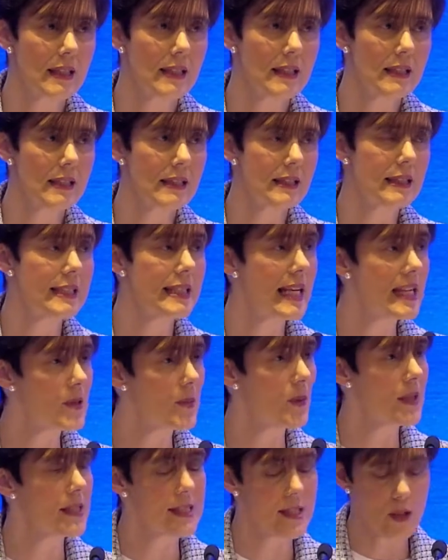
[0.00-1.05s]
The
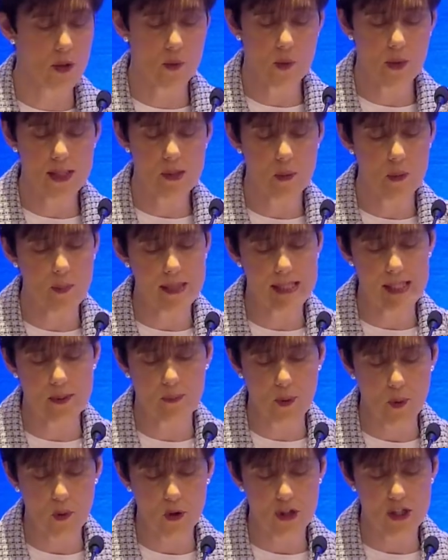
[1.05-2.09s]
network schools will be
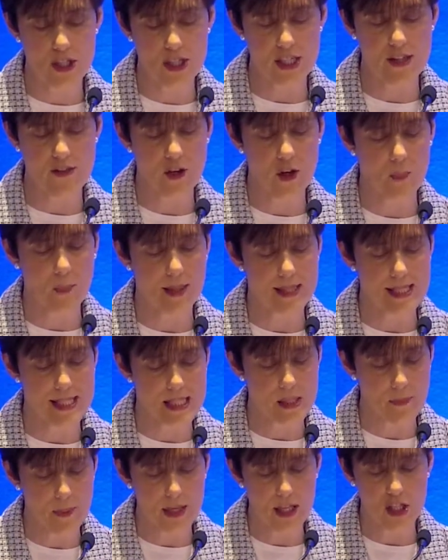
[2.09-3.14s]
supported in their
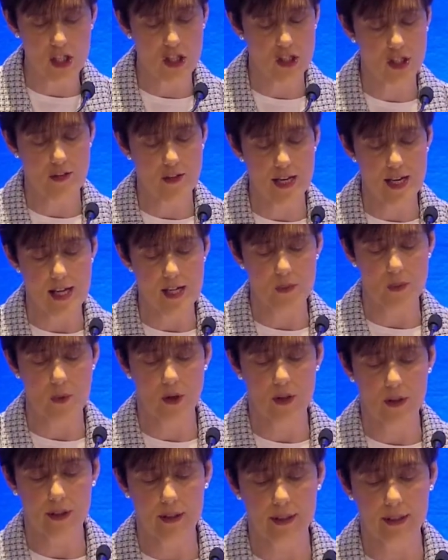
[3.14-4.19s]
participation in the
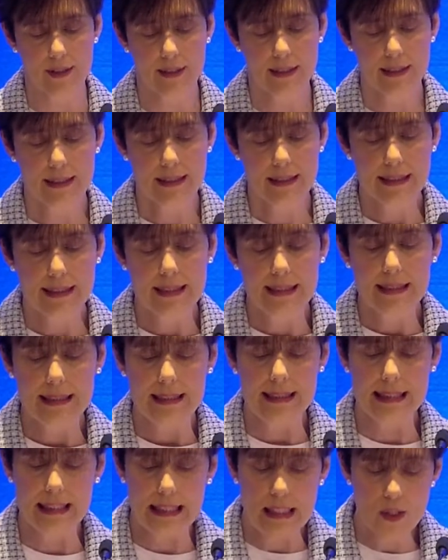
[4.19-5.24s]
network,
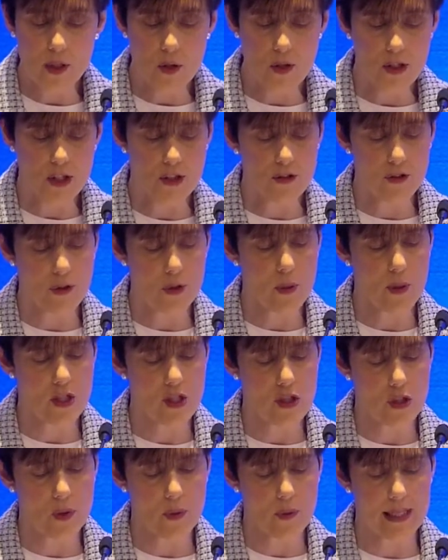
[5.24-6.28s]
including through
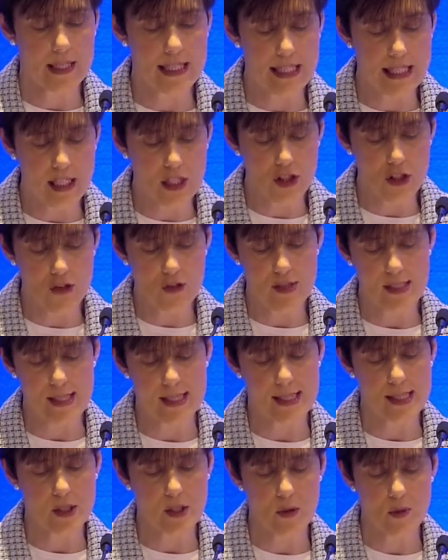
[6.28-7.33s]
ensuring teachers and
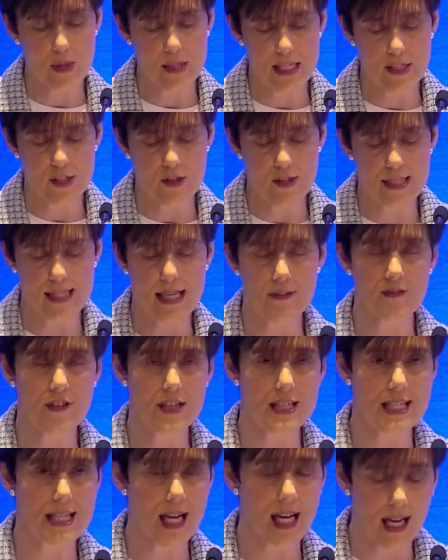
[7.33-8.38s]
school leaders have the
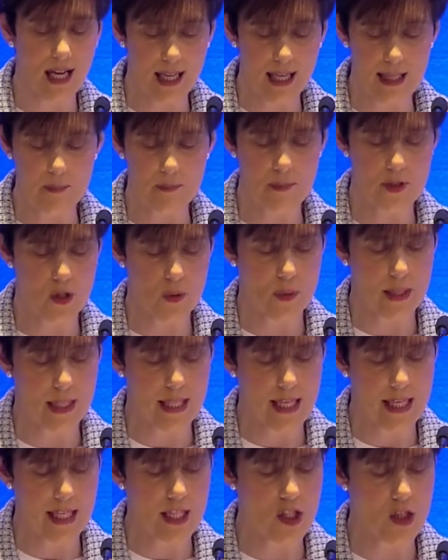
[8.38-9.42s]
time to
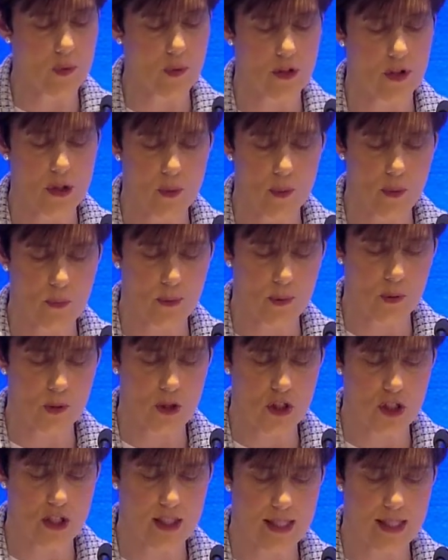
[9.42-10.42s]
engage with the new approaches,